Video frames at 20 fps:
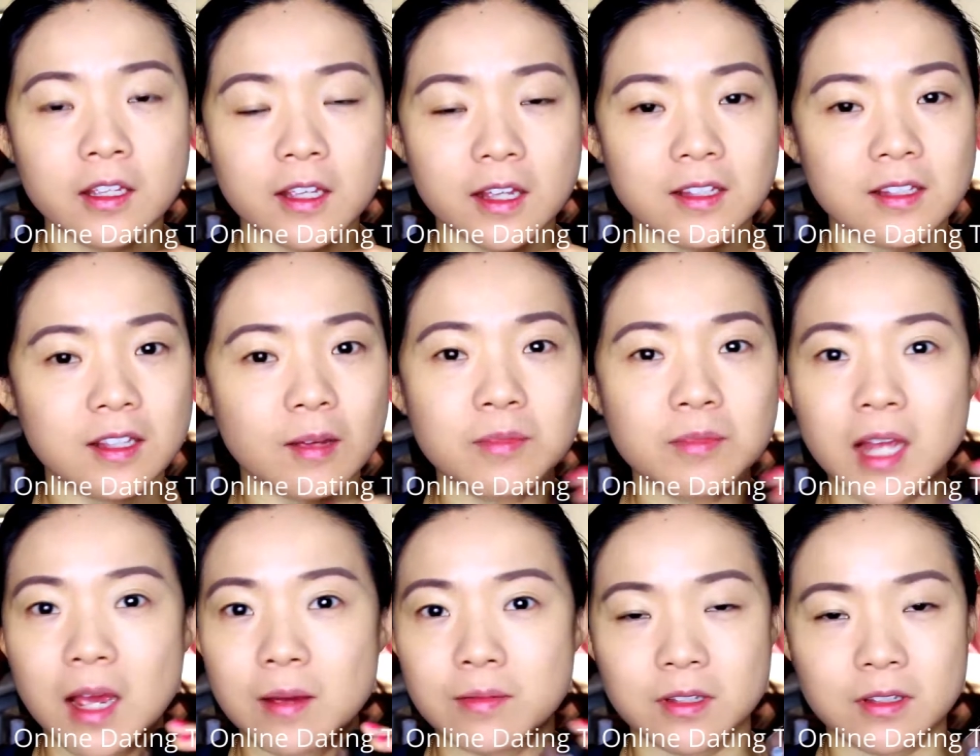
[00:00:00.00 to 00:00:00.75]
and
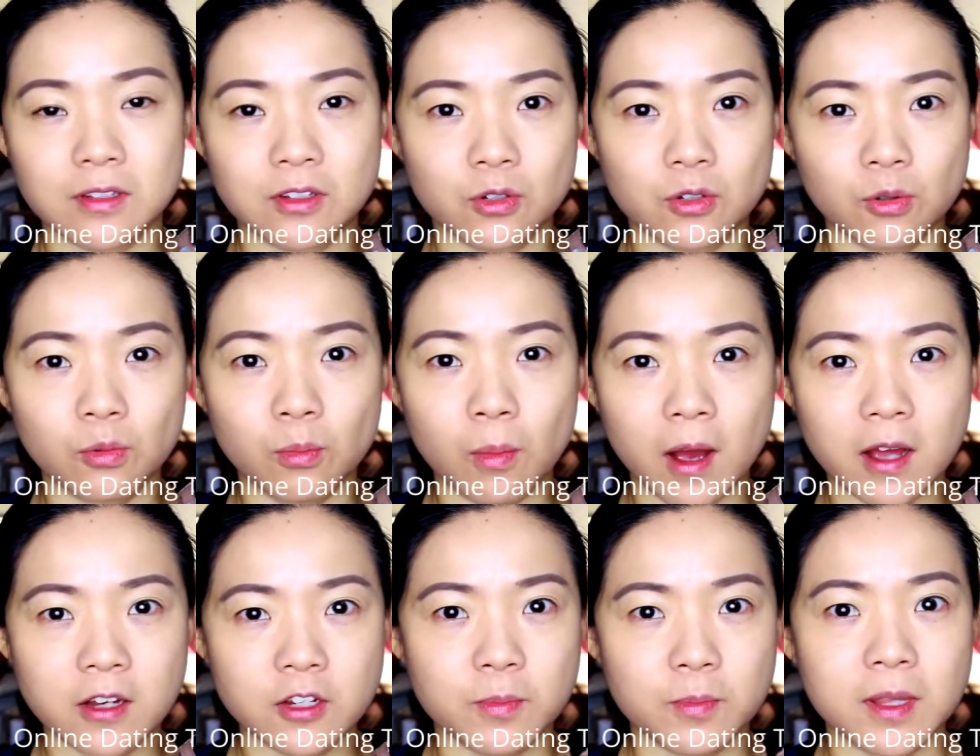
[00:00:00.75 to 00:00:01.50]
sometimes it's too
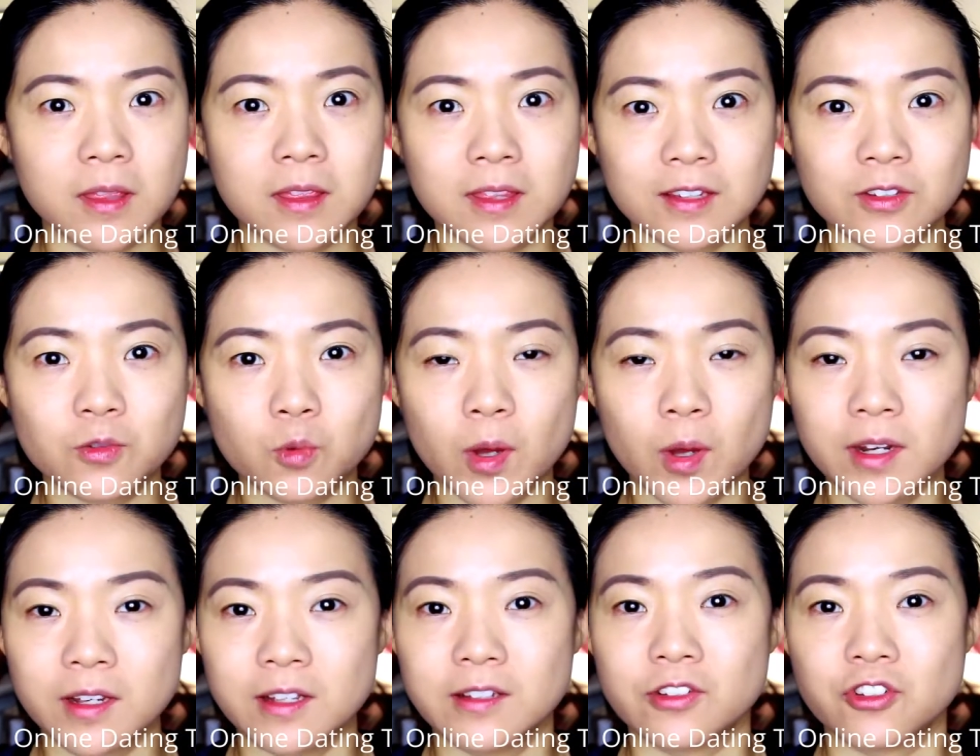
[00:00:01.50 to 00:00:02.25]
much, but this
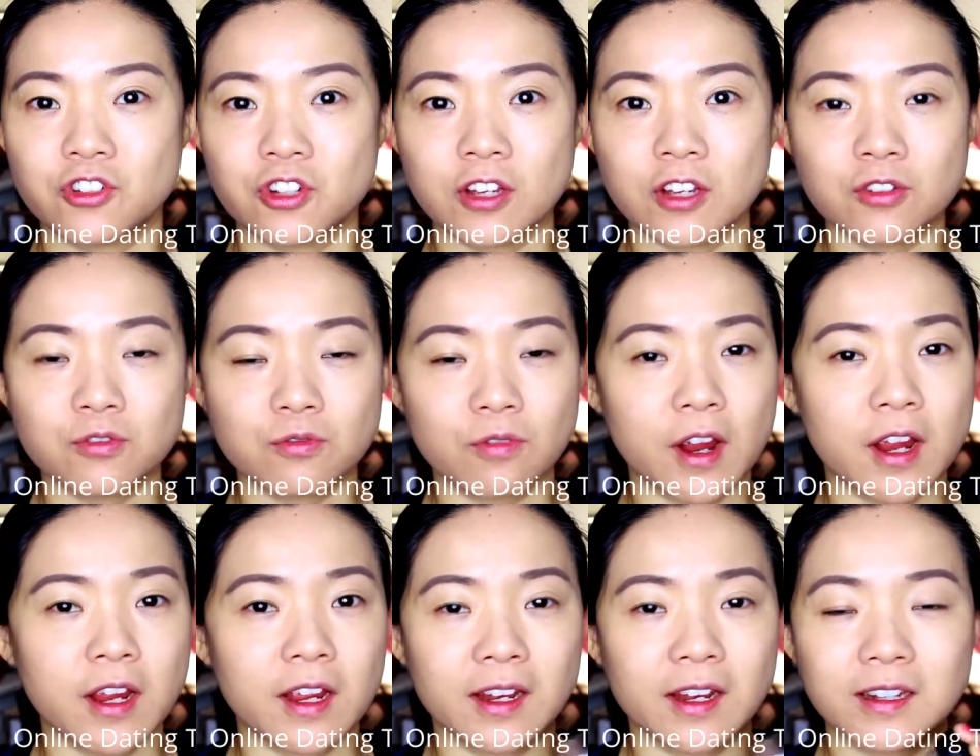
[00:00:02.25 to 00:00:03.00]
one is just
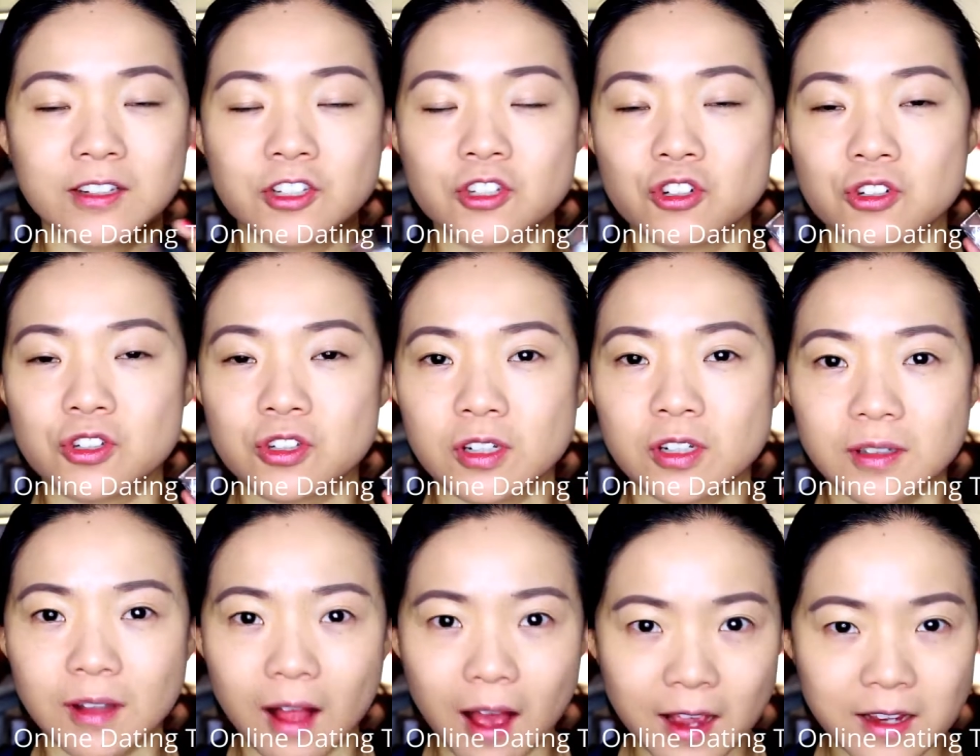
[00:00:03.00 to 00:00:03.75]
right and it just
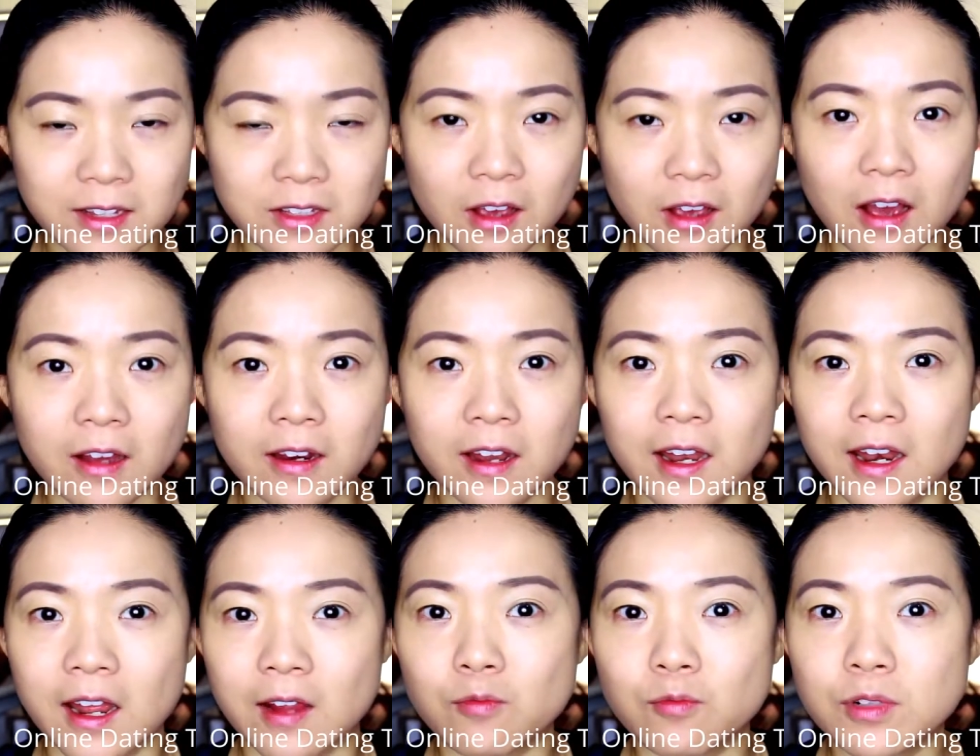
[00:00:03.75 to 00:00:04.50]
glides on,
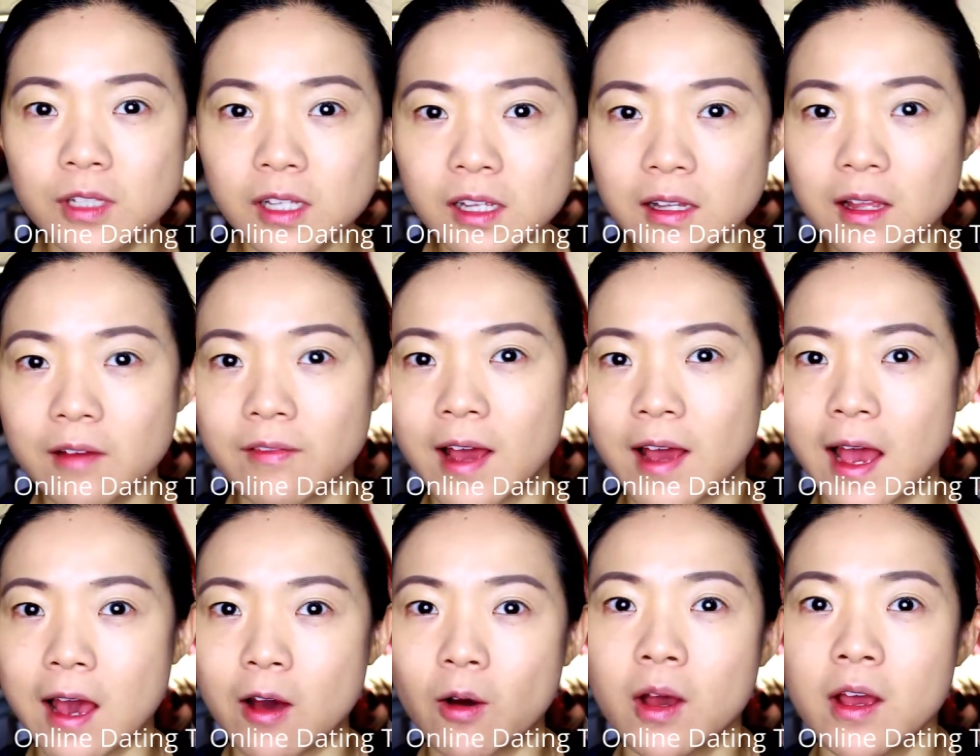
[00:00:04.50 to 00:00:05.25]
and I really love
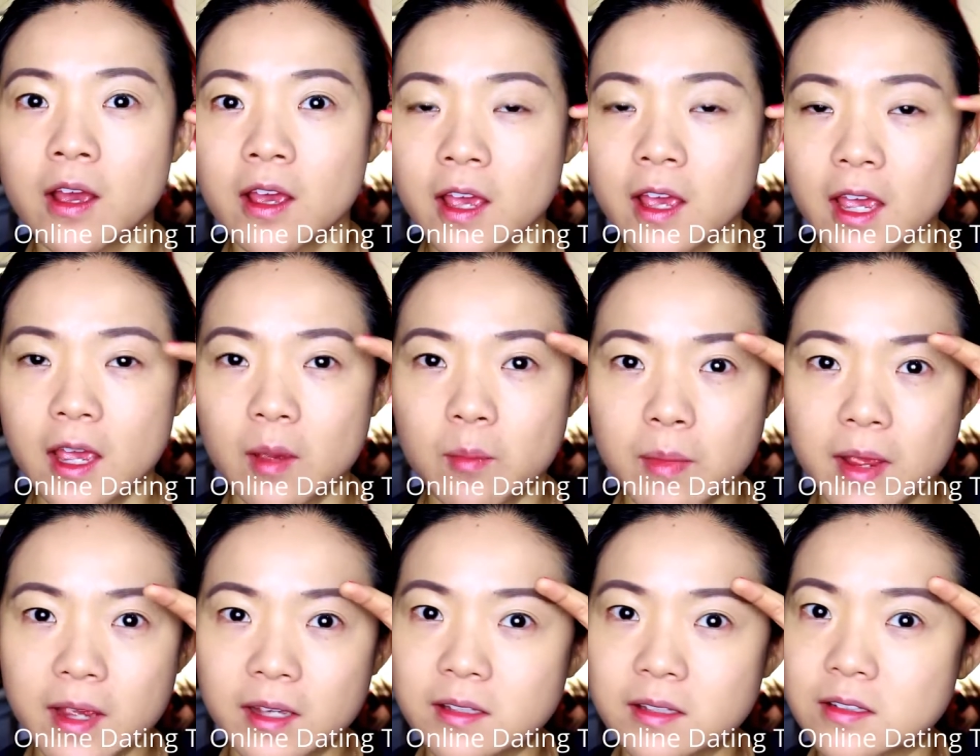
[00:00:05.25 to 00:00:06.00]
how it
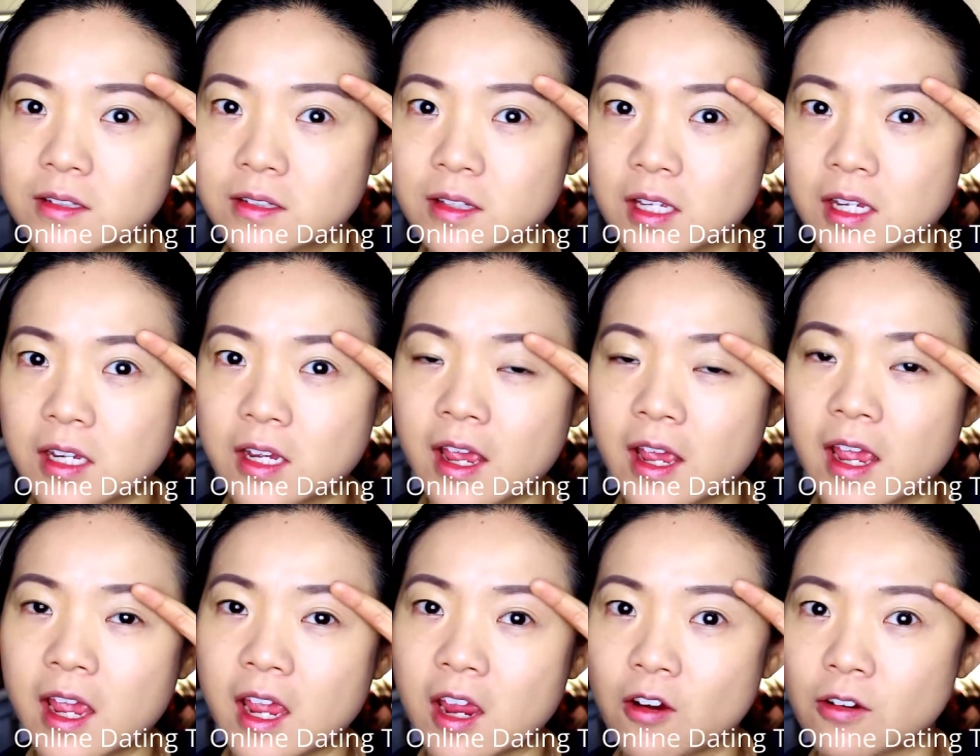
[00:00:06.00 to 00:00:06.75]
makes the
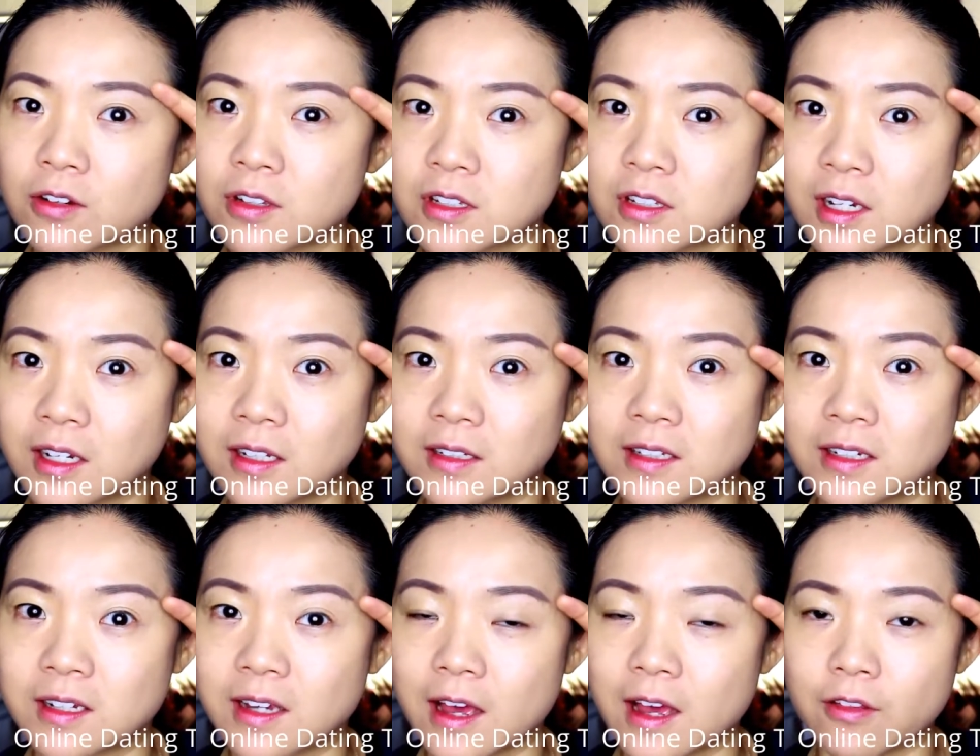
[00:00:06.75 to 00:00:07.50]
hair stick
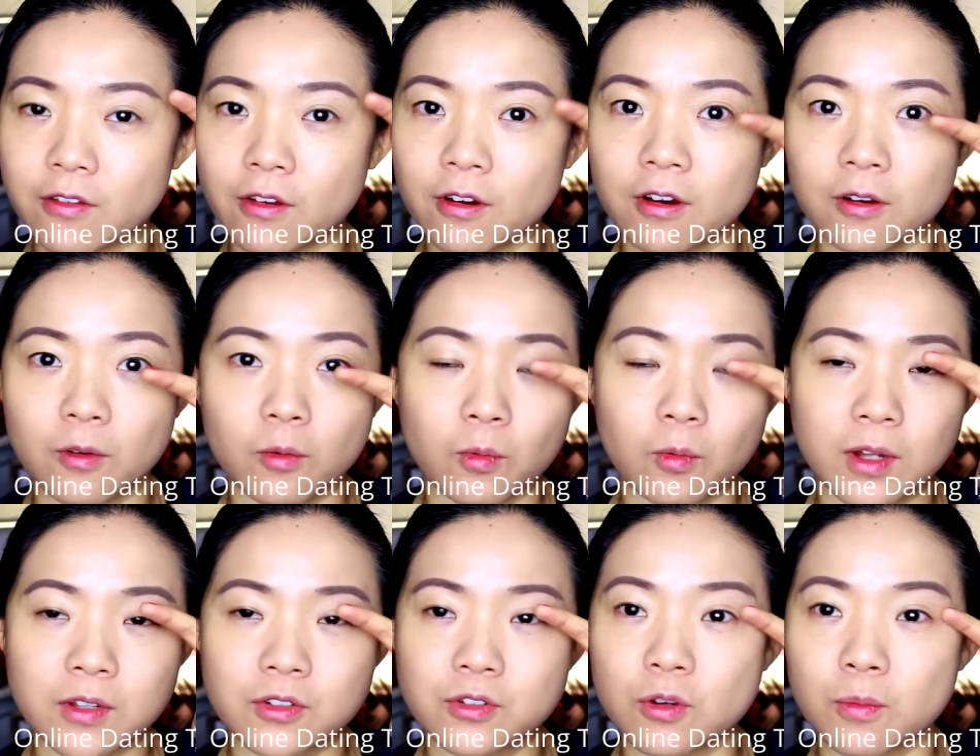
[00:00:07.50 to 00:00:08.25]
together
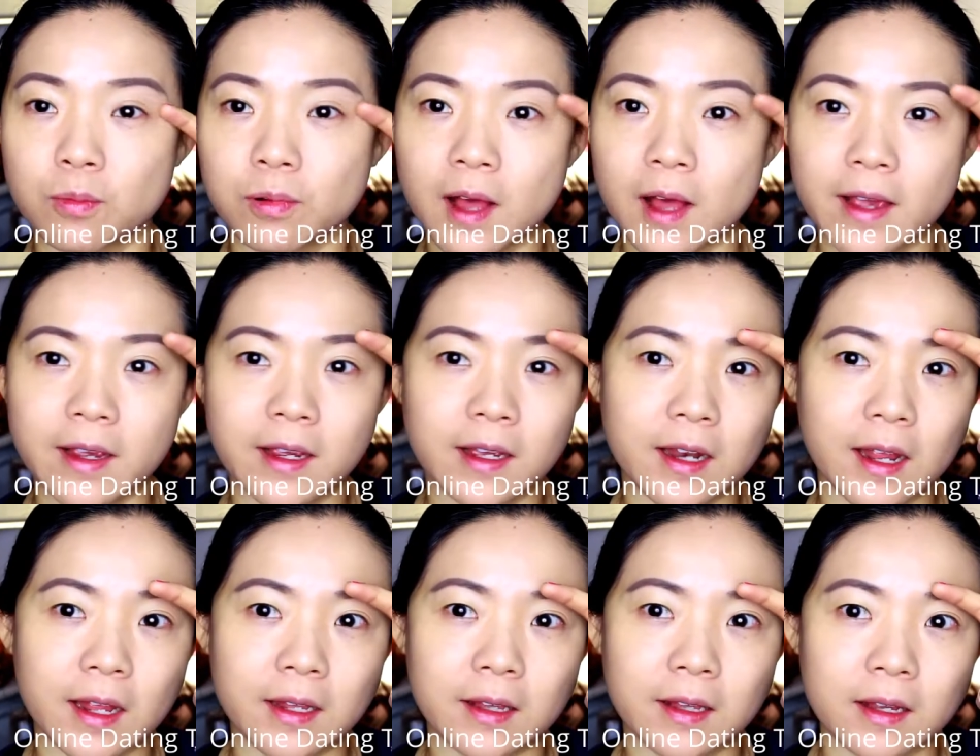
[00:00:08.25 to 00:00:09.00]
once you apply
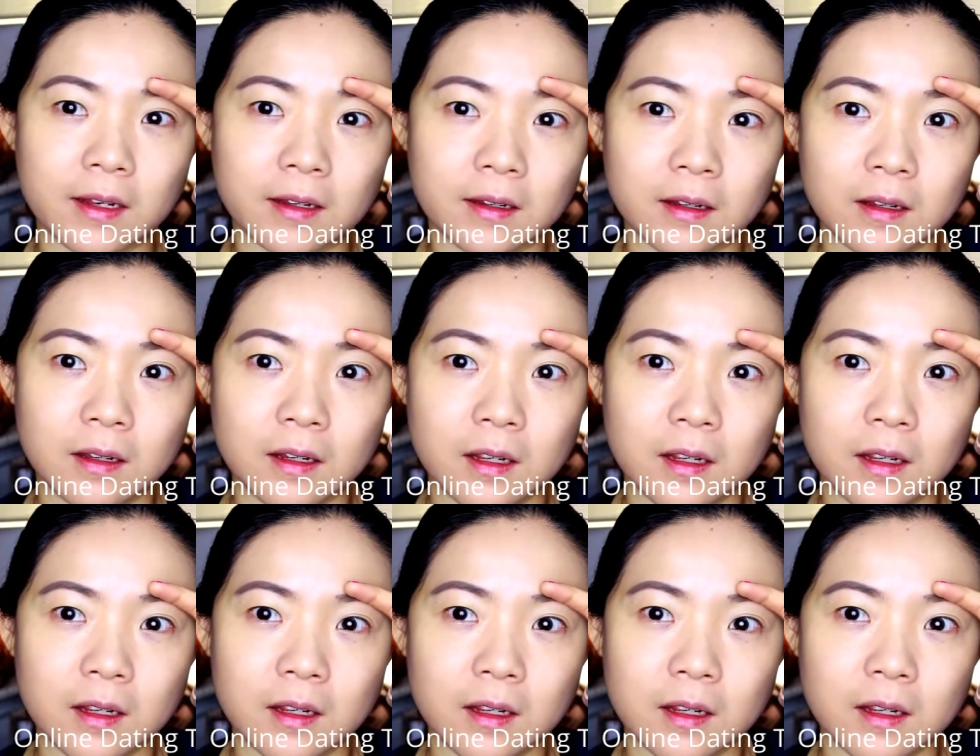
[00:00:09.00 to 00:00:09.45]
it, and then